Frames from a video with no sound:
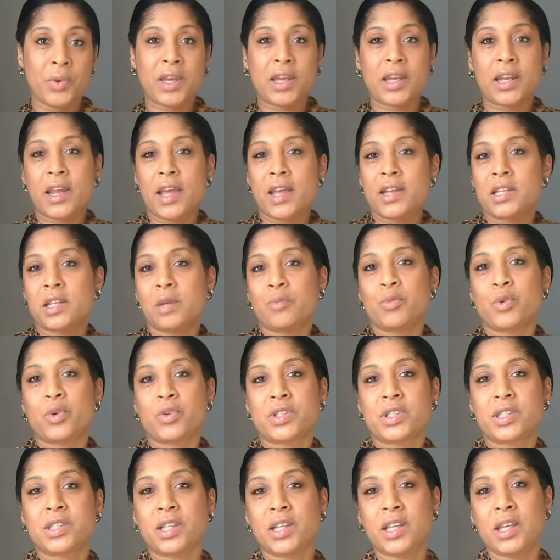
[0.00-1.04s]
We can end up
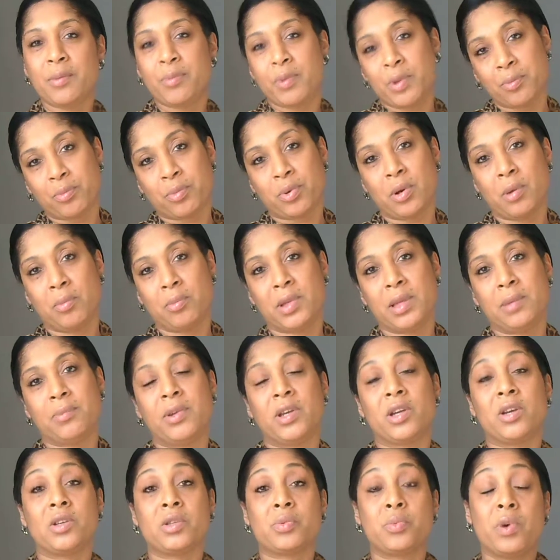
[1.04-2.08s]
not sleeping
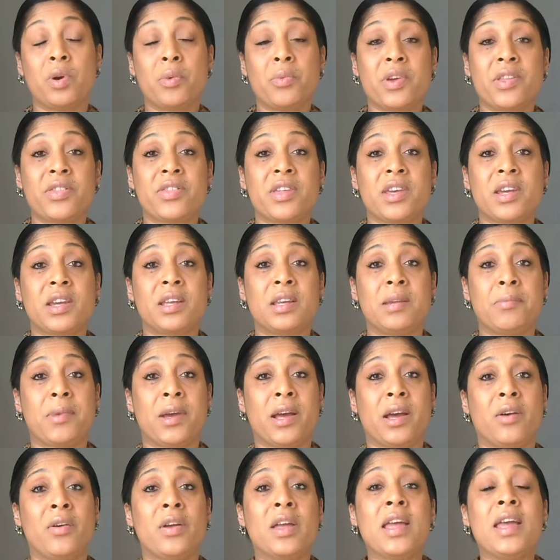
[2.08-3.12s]
properly because what we're thinking
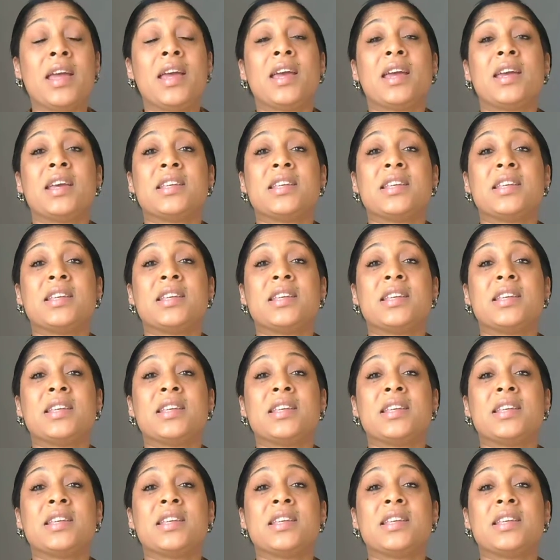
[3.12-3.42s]
about